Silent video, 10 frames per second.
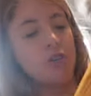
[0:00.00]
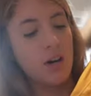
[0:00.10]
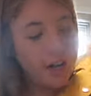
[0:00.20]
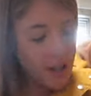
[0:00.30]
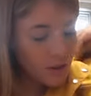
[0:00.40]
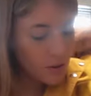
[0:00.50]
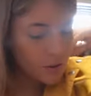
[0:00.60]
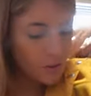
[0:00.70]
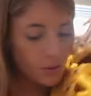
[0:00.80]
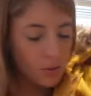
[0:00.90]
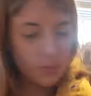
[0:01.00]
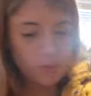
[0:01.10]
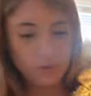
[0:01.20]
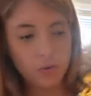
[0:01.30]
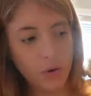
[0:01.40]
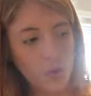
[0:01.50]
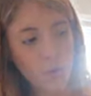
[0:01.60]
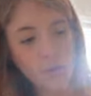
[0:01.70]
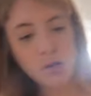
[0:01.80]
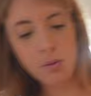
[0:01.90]
try to
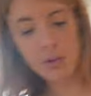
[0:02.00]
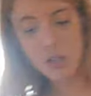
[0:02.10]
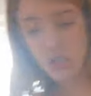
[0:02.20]
fold my